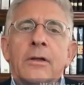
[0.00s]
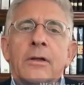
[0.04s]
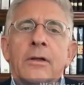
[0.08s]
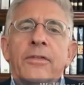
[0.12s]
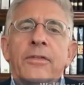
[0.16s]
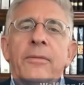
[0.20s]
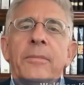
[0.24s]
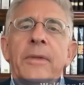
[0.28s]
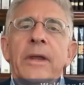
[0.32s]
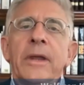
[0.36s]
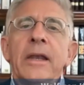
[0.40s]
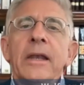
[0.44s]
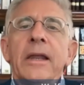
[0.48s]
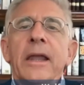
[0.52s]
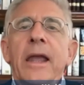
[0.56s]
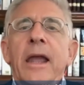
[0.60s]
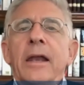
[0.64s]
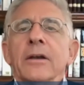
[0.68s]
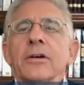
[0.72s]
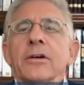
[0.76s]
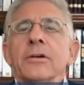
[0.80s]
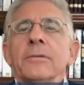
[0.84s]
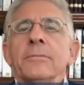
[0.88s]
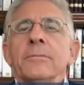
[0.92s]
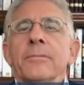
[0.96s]
The
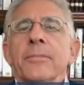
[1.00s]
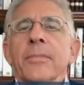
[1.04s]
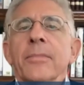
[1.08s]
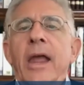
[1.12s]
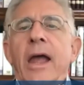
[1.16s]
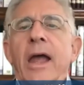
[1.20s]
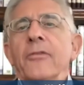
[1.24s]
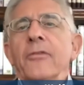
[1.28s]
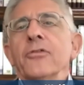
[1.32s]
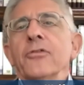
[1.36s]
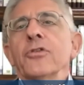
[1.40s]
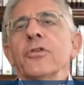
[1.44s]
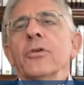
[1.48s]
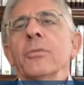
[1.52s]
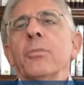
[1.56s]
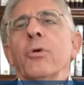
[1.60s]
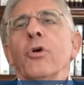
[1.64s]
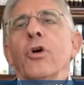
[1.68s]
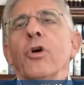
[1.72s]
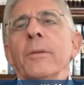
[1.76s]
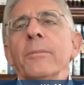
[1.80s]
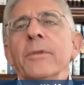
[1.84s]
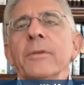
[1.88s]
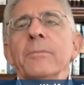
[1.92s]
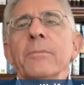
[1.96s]
mediator, after
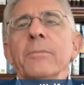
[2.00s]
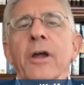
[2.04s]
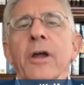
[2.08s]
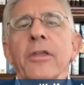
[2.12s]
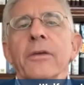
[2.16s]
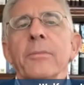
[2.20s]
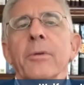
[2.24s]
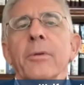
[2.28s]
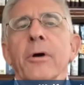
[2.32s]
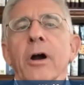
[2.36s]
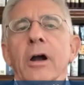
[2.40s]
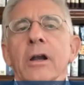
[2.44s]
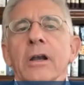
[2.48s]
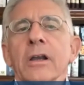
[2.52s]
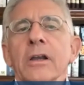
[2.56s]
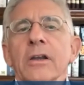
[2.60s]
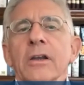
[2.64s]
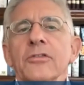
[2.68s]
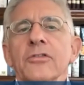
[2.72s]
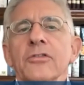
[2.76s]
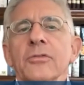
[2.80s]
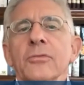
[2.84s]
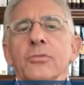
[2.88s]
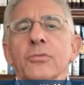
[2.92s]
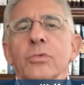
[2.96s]
appointment by the parties,